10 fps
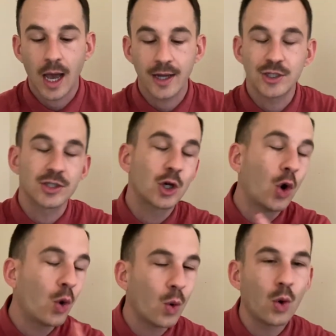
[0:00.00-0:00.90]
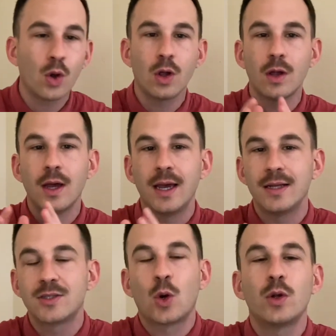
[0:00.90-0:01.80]
Just cool. It's
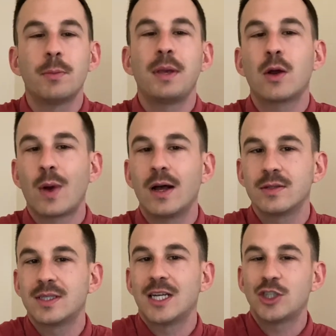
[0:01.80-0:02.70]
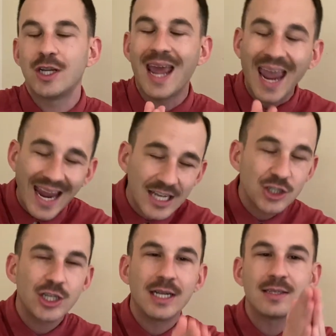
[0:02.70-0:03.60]
cool to be around such an
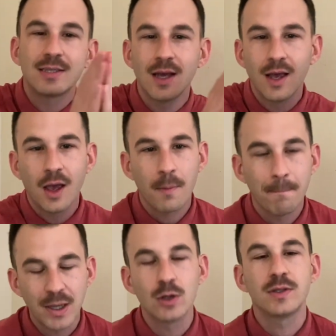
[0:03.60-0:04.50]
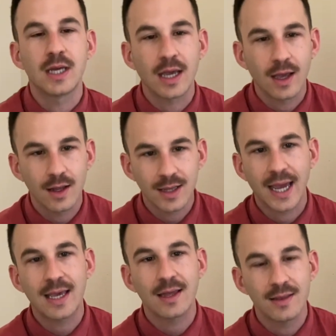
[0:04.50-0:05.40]
ancient building
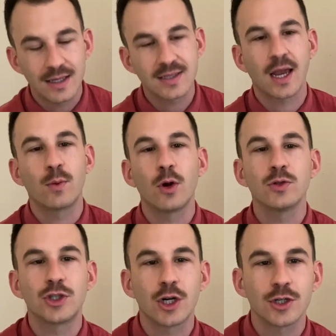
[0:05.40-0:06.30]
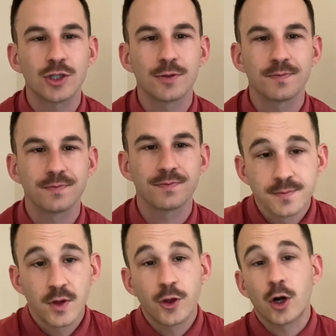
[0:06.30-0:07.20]
like the St. Rose Church.
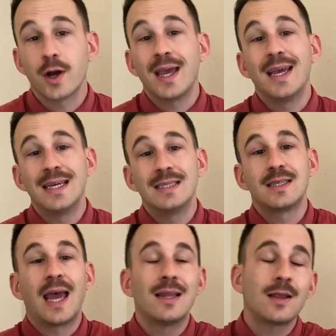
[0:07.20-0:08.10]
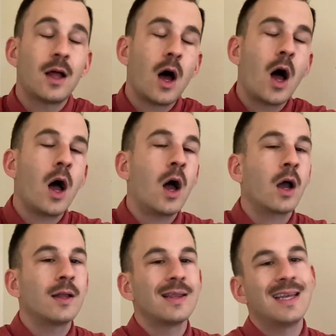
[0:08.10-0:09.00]
There is a long
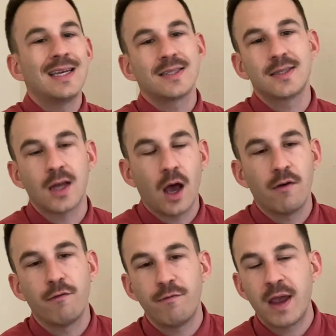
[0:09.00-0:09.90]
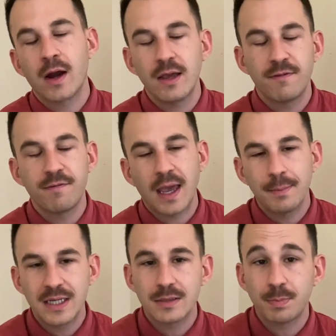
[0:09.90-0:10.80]
list of very
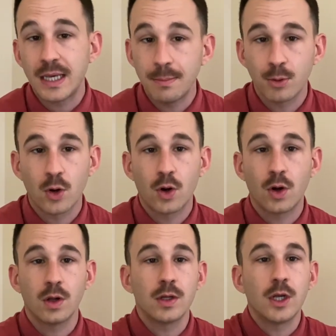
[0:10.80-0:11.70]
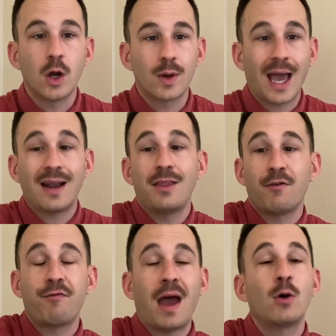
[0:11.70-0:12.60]
famous people, you know, kind of the
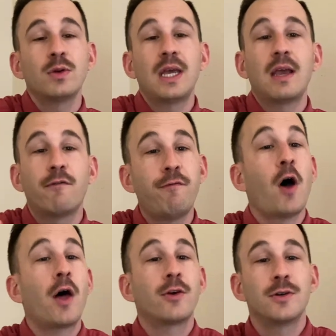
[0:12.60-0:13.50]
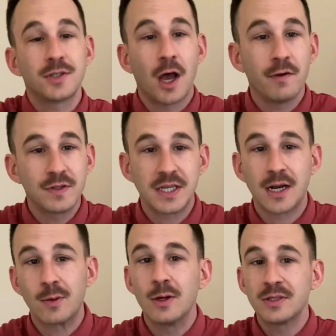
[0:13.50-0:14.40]
founding fathers of Santa
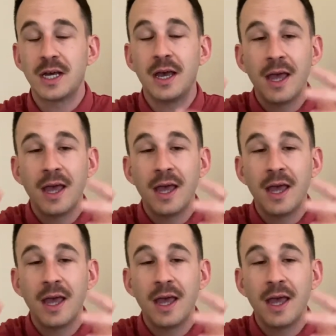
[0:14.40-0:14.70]
Rosa